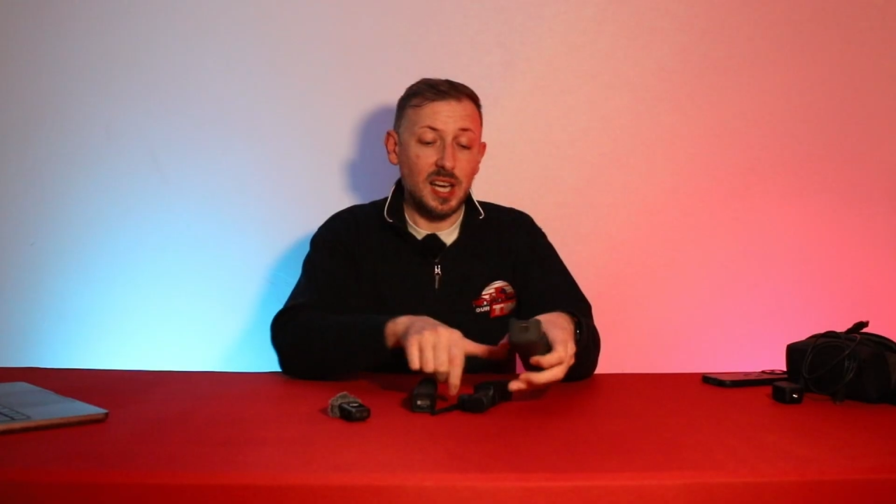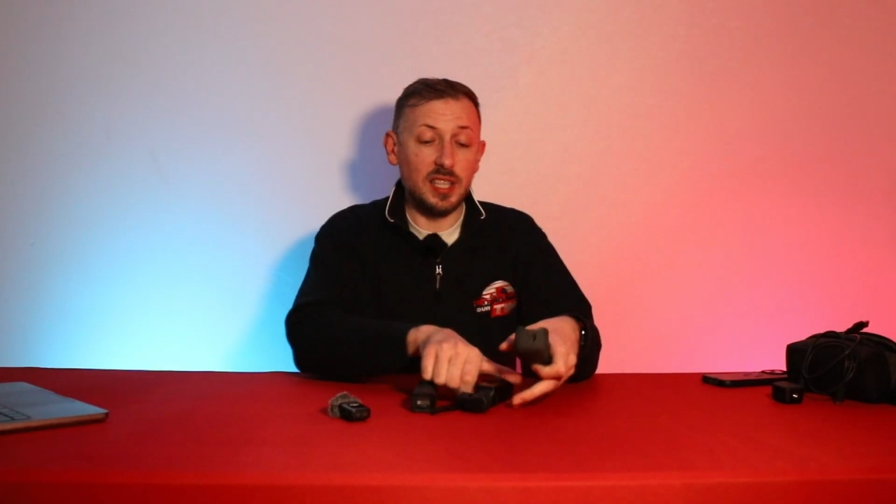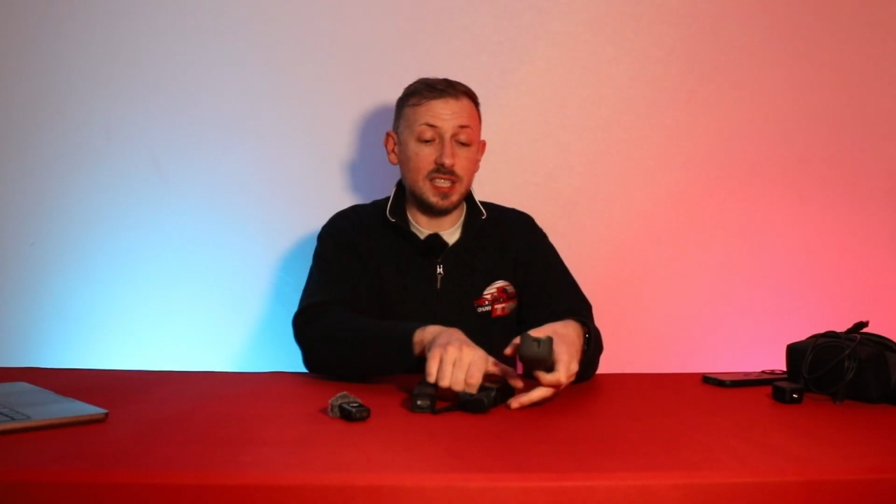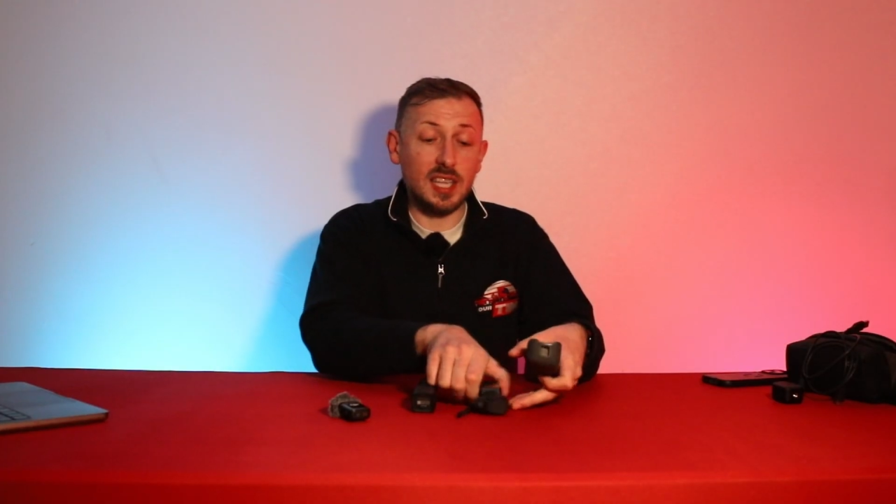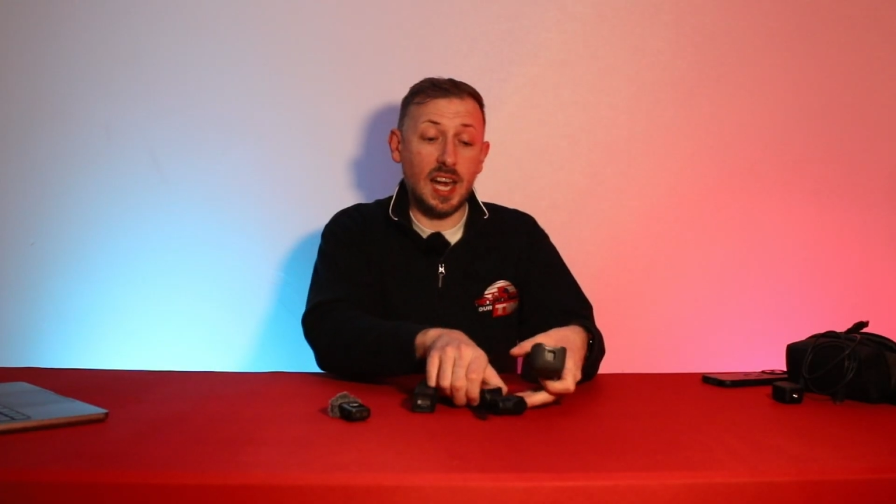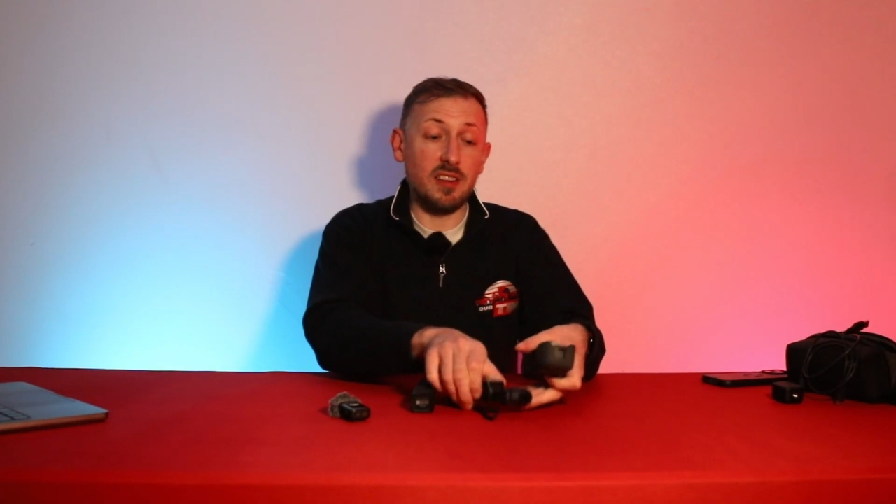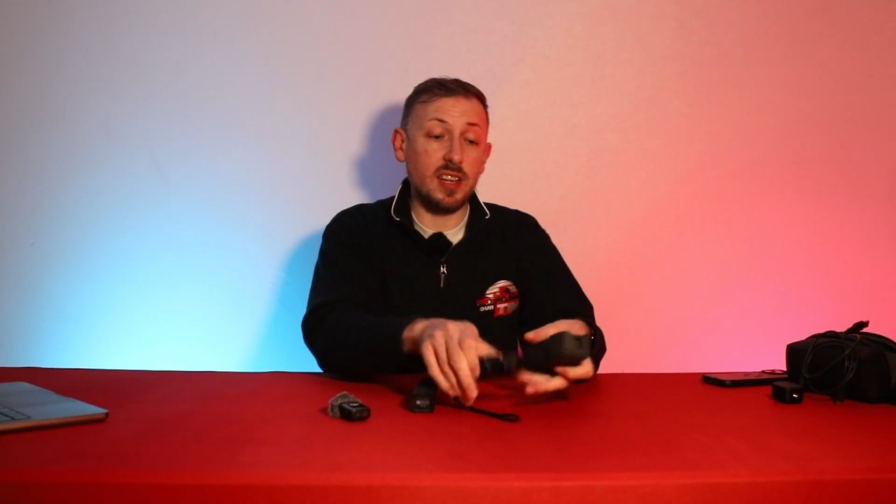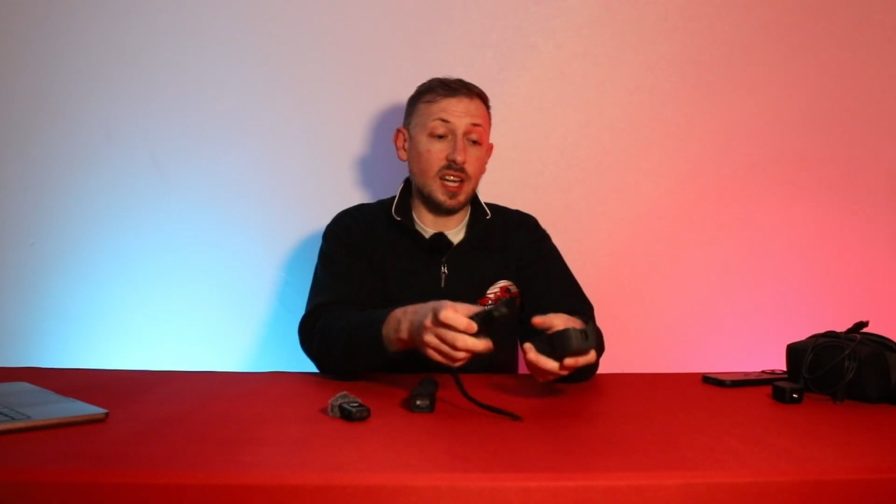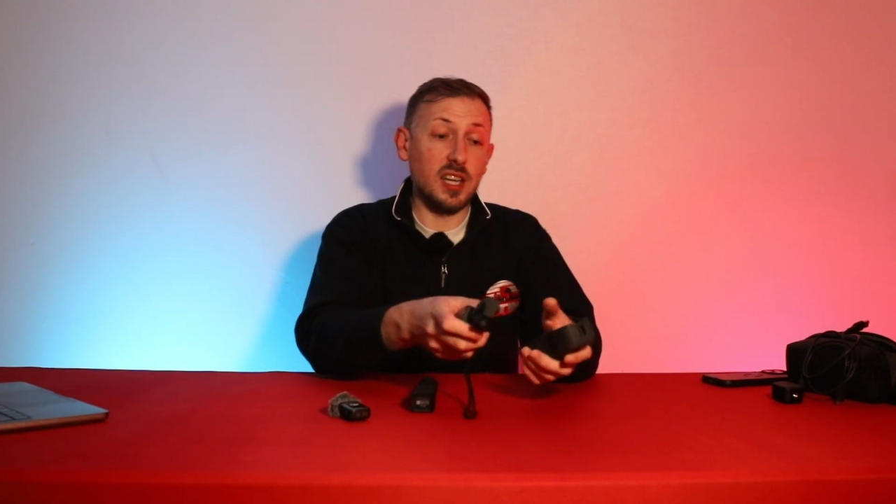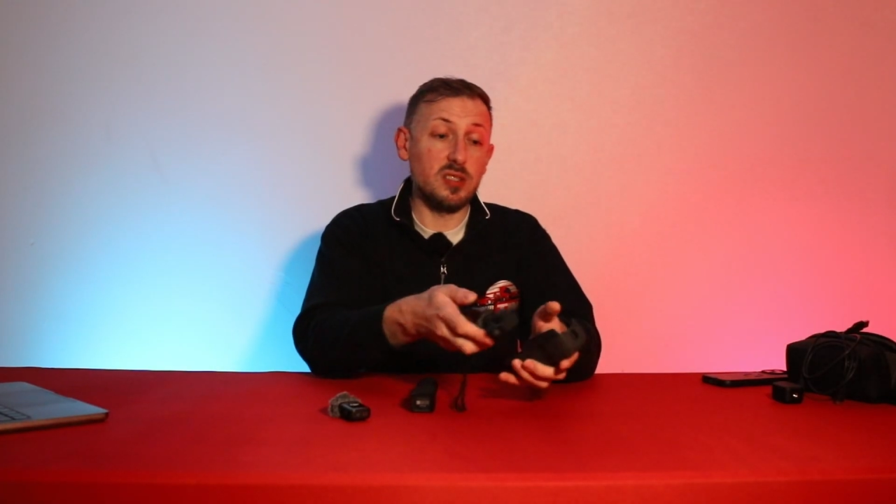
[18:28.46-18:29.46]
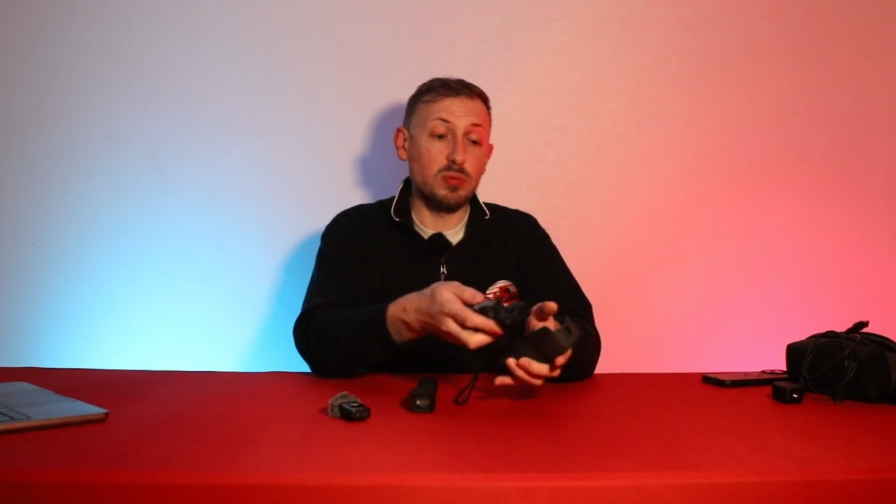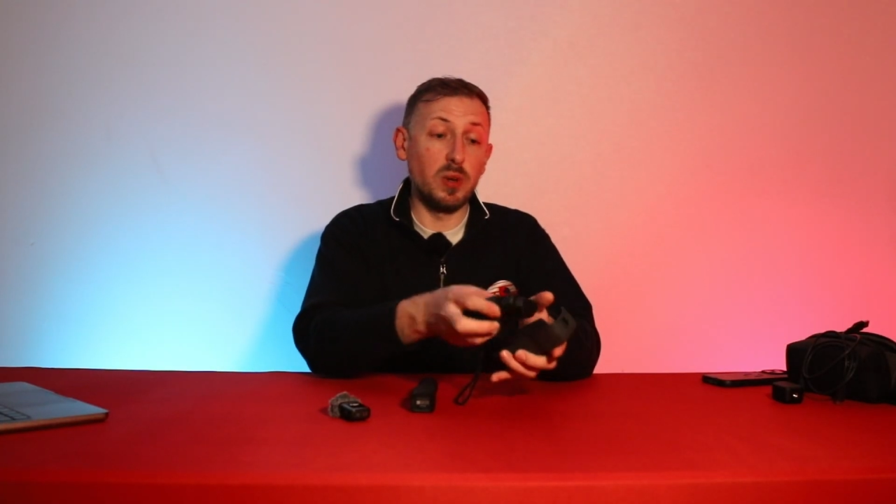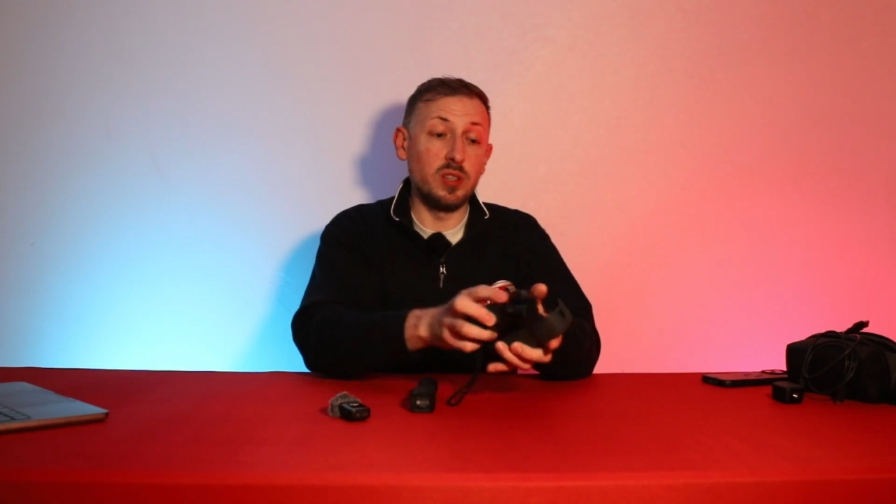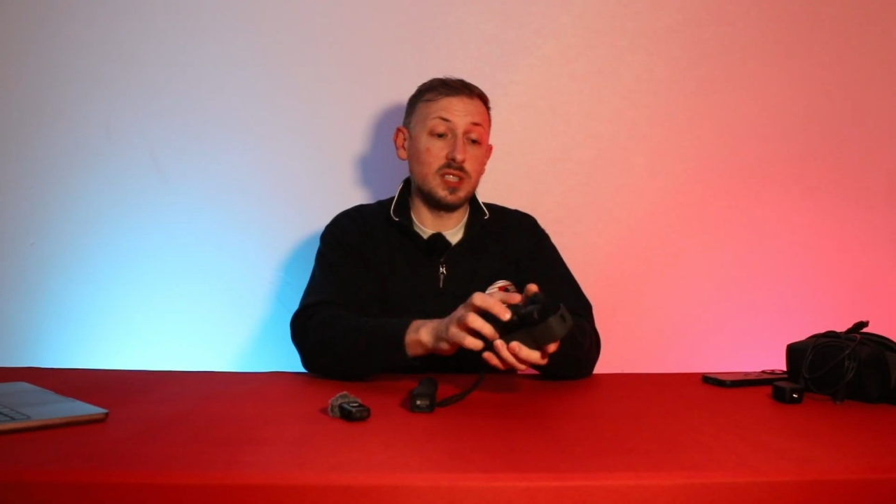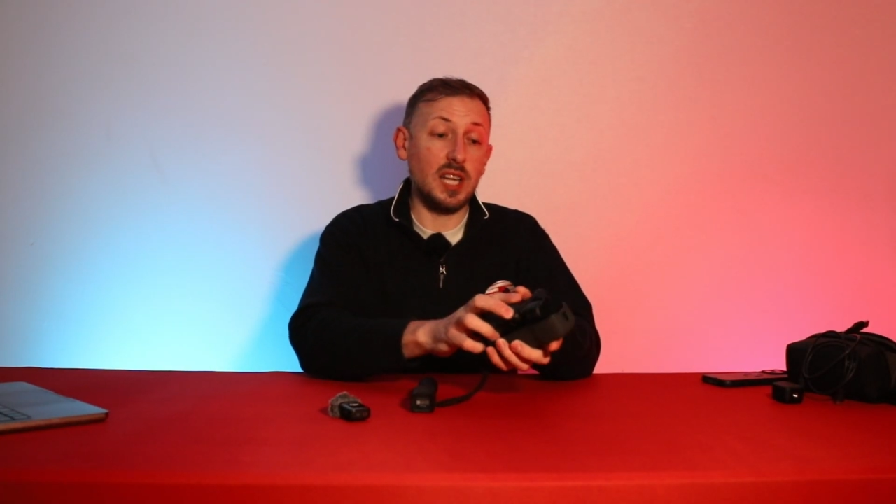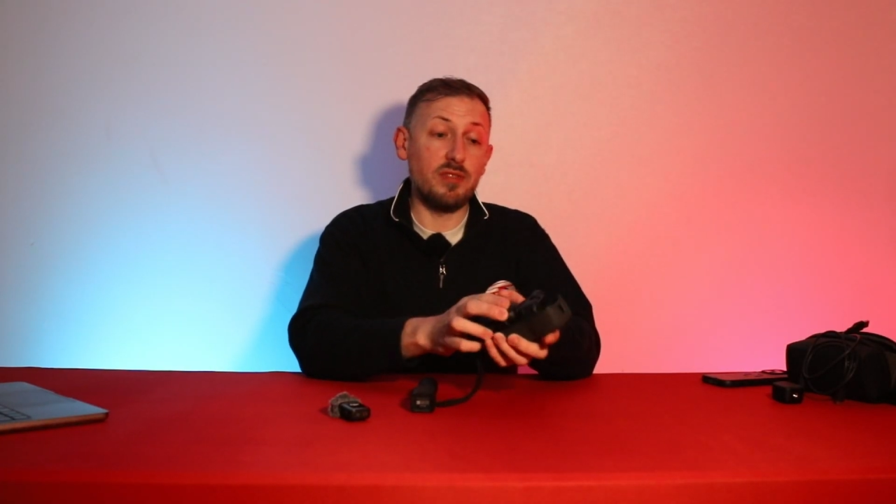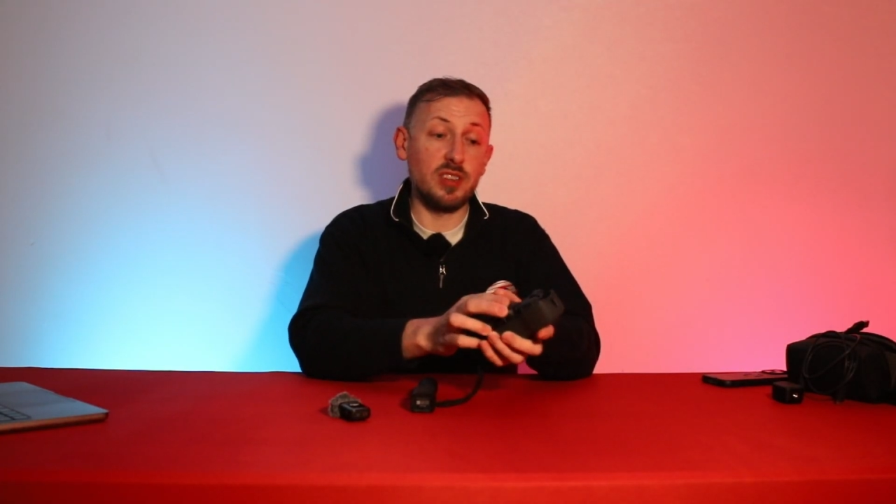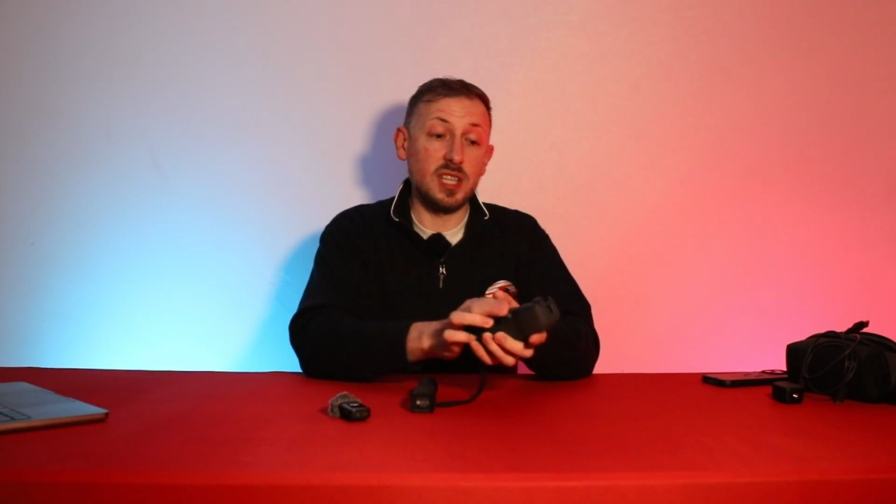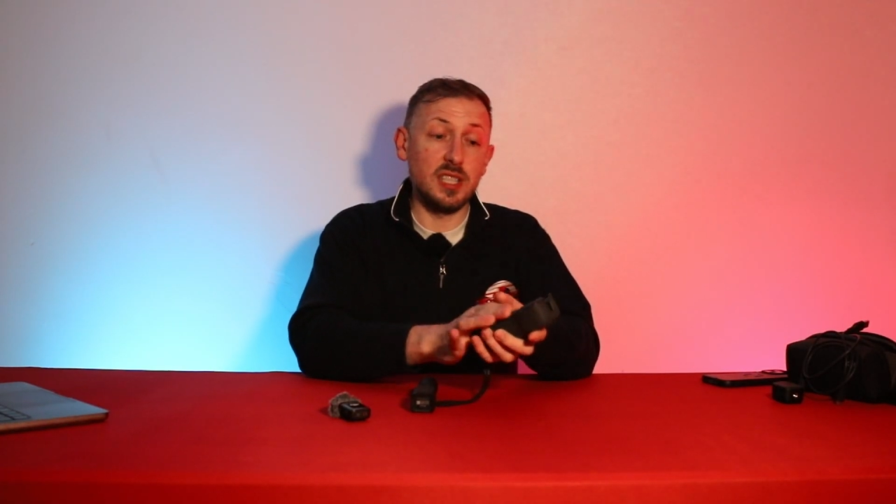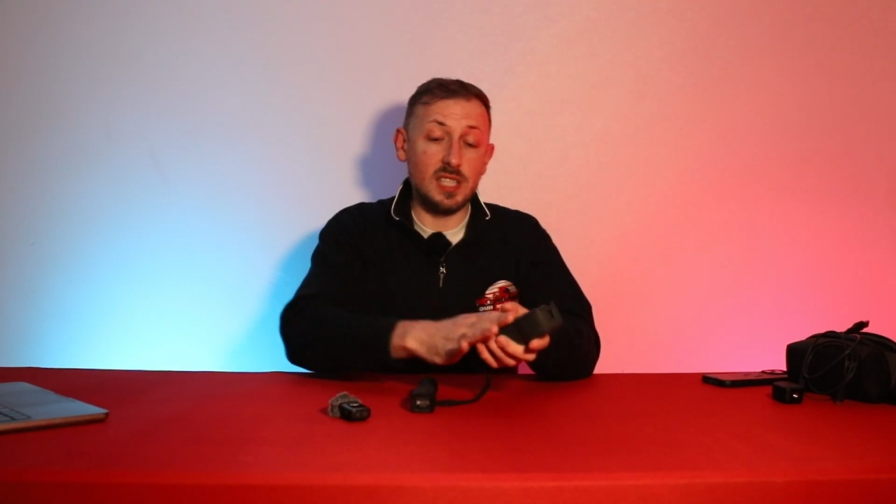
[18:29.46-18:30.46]
And this carry case, once
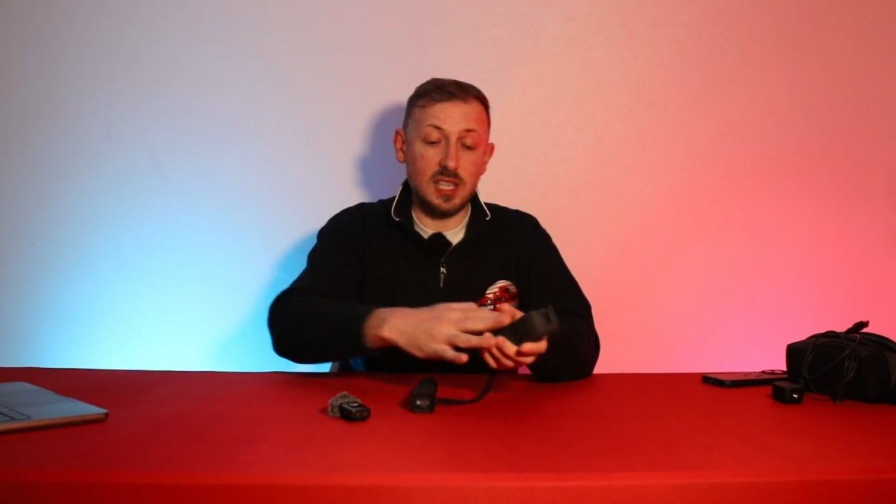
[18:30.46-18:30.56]
everything's